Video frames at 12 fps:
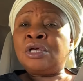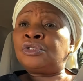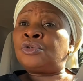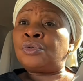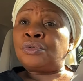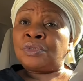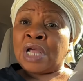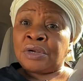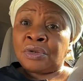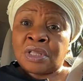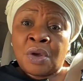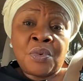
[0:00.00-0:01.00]
So
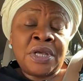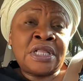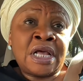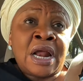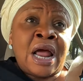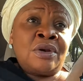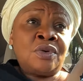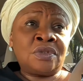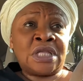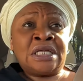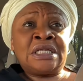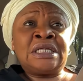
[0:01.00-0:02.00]
another way that I
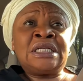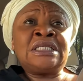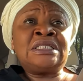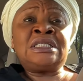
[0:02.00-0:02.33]
looked at it is,